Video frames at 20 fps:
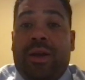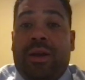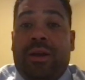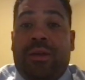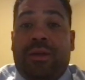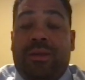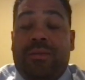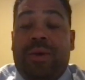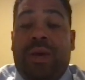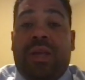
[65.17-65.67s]

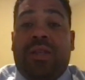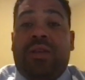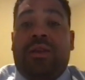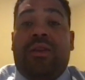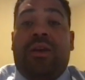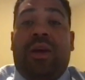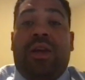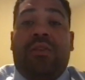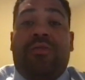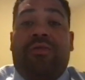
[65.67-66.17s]
To me,
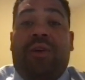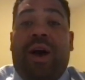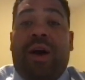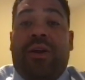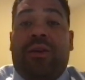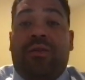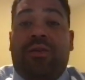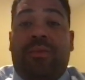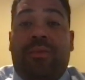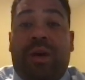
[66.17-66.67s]
it's
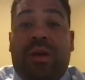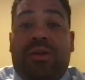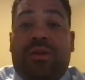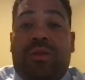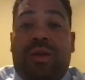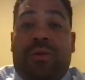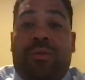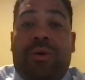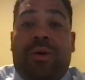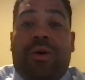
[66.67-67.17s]
vital to make sure
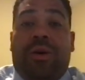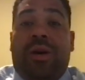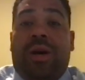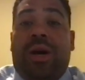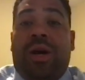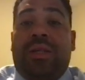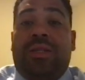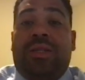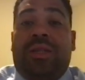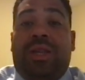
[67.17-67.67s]
that we are
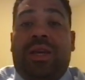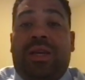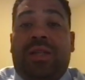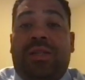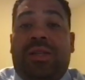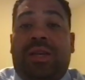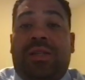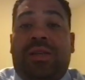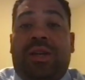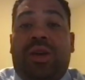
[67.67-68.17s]
constantly
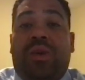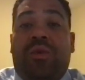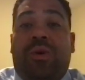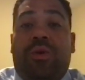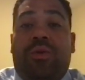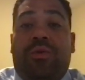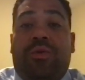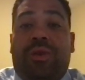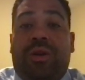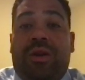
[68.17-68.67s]
assessing
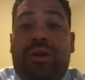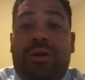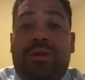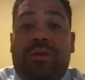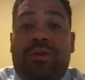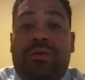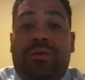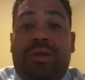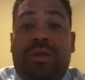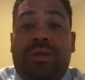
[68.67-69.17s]
growth within our
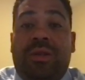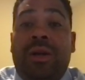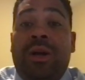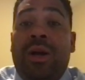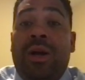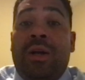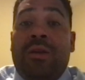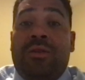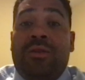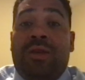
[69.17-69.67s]
students
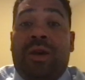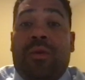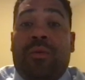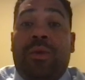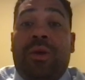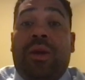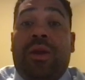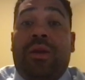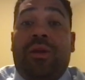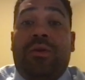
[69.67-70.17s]
so that
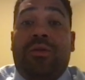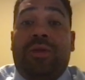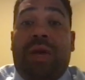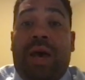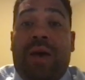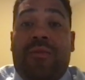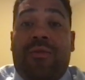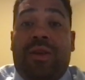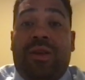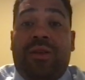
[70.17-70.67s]
we can use
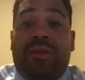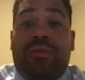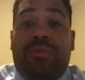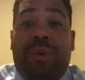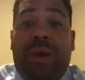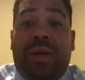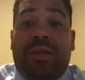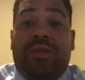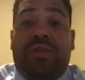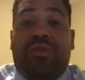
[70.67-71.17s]

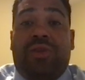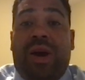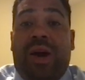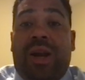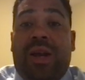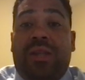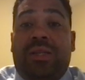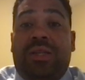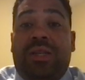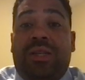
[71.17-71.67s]
evidence-based
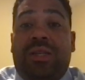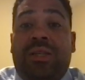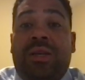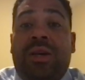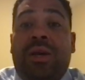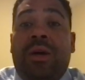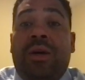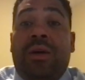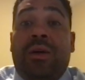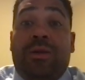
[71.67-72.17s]
strategies
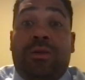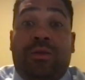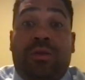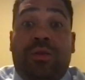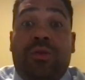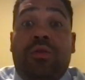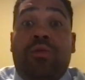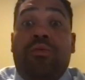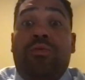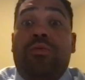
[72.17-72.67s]

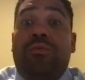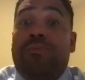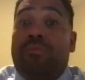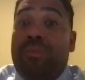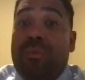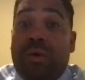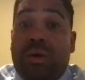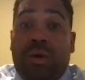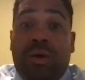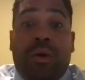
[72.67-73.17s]
to,
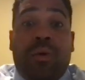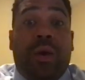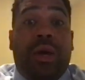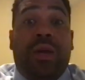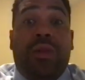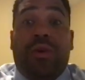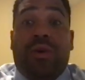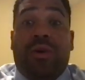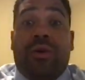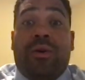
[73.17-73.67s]

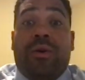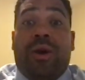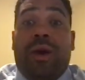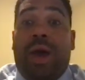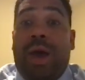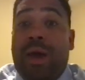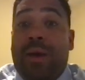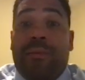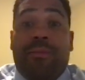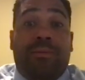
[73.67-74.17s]
either,
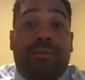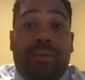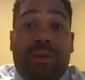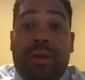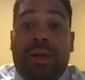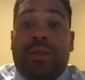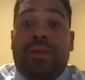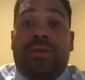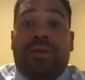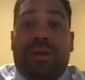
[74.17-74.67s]
hey,
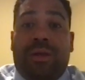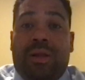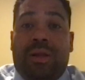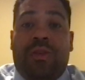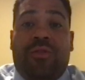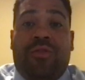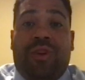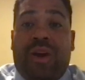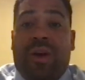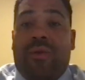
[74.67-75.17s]
let's
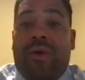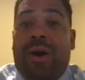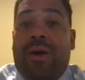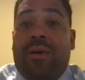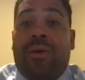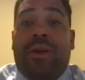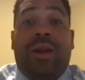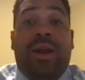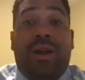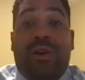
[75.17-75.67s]
figure
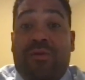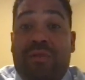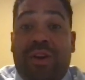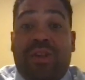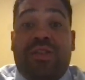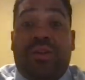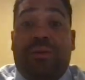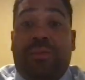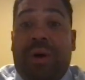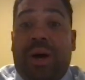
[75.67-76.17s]
out an
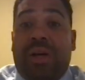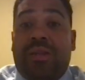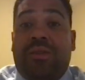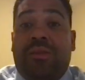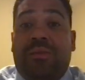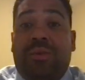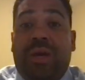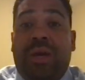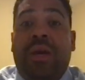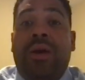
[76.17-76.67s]
intervention
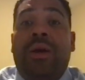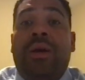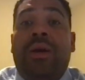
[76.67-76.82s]
possibly